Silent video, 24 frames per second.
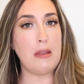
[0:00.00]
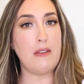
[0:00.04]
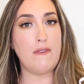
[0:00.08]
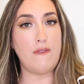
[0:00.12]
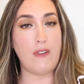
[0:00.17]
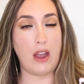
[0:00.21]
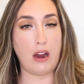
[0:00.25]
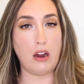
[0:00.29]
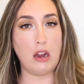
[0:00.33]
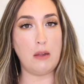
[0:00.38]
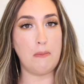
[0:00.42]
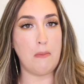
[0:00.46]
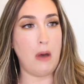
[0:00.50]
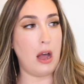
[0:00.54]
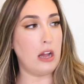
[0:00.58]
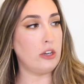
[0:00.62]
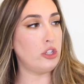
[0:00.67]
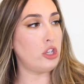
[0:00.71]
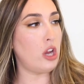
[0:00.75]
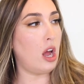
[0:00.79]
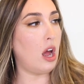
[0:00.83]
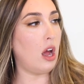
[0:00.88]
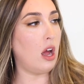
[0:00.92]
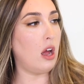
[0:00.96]
me very
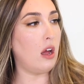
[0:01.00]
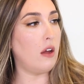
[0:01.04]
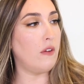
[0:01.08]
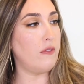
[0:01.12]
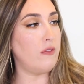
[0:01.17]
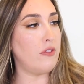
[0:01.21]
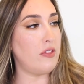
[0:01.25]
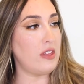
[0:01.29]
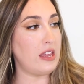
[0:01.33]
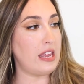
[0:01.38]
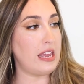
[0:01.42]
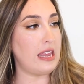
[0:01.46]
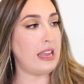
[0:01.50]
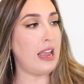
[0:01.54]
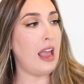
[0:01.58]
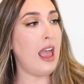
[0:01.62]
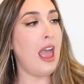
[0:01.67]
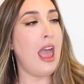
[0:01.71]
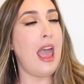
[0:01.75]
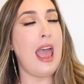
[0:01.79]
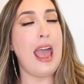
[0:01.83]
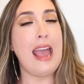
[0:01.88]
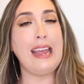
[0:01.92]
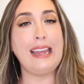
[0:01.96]
much of the
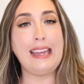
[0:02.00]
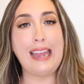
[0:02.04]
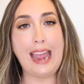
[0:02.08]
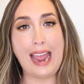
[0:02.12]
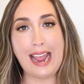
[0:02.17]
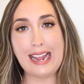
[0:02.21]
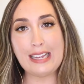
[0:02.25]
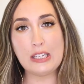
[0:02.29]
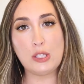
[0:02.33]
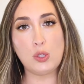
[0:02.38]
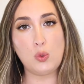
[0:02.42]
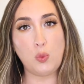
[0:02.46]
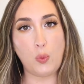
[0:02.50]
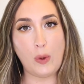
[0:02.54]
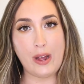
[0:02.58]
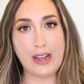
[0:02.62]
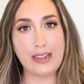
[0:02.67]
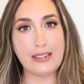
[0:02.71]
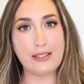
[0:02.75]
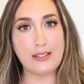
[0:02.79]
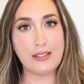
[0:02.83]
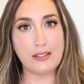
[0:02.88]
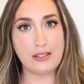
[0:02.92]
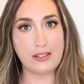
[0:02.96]

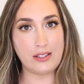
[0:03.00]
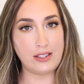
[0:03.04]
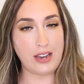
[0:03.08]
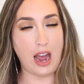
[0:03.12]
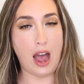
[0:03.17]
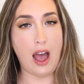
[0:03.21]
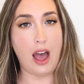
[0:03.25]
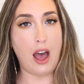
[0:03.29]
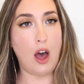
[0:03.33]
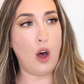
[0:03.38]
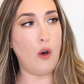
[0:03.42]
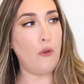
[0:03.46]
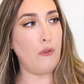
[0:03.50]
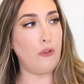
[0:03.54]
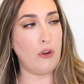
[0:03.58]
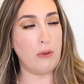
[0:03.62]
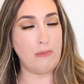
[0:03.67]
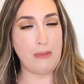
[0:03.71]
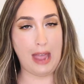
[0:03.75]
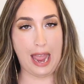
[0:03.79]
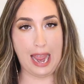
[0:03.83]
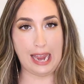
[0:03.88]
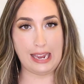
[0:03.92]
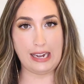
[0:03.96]
K-Swiss style
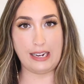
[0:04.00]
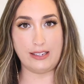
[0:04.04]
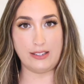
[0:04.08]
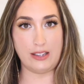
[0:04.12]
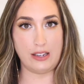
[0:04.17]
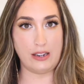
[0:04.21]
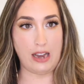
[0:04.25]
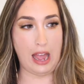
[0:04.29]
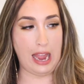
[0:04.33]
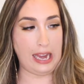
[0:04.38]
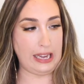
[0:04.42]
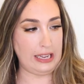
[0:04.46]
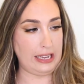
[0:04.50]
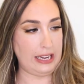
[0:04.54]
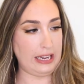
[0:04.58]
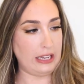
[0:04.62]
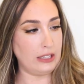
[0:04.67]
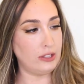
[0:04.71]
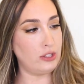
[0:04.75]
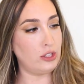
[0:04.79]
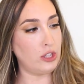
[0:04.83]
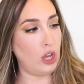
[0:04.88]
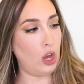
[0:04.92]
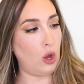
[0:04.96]
from the eighties and
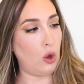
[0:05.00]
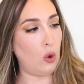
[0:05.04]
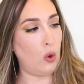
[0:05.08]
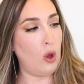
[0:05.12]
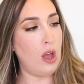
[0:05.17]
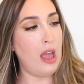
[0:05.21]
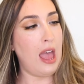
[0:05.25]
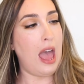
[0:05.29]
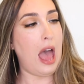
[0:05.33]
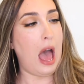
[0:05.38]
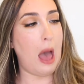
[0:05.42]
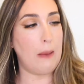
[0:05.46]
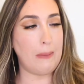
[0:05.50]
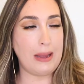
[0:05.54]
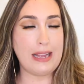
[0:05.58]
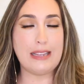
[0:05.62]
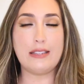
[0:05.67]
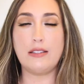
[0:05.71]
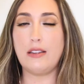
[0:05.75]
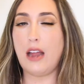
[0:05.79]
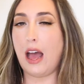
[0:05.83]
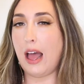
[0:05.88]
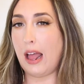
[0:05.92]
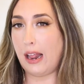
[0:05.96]
nineties. So, I mean,
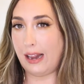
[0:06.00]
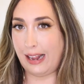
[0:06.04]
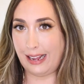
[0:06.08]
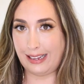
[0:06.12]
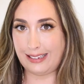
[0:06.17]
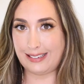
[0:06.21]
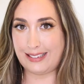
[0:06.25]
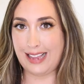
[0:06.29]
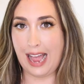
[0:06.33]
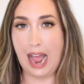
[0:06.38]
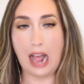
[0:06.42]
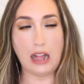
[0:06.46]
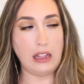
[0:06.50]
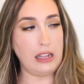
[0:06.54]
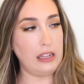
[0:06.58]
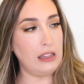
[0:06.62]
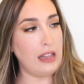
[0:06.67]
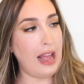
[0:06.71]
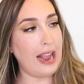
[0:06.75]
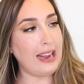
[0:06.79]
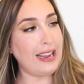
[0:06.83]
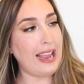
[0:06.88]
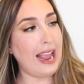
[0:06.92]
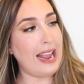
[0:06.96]
it's not exactly
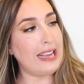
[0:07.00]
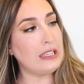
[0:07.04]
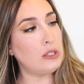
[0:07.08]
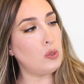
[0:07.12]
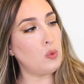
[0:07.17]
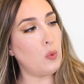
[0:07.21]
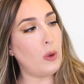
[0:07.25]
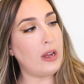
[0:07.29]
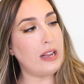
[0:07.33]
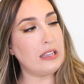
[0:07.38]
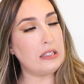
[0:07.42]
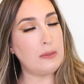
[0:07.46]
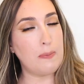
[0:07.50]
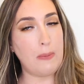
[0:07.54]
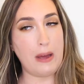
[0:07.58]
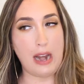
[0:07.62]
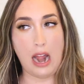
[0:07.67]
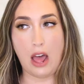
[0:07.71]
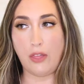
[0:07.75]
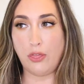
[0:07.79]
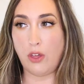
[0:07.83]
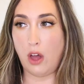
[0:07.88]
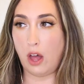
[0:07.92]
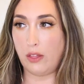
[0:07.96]
like K-Swiss,
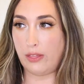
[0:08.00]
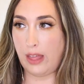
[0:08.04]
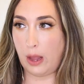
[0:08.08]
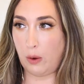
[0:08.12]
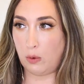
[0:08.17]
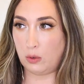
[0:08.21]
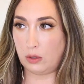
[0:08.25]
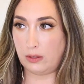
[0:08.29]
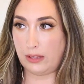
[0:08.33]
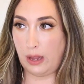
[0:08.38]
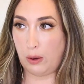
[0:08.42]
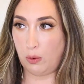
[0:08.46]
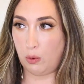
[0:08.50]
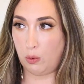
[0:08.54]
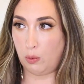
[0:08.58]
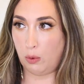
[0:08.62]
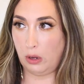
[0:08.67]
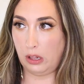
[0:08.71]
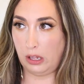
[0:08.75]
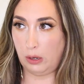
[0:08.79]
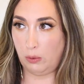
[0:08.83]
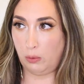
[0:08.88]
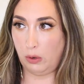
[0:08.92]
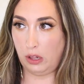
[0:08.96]
but I thought they, they were
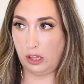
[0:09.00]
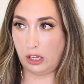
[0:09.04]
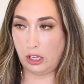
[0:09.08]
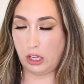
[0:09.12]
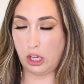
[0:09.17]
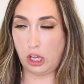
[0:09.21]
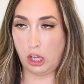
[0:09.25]
really, really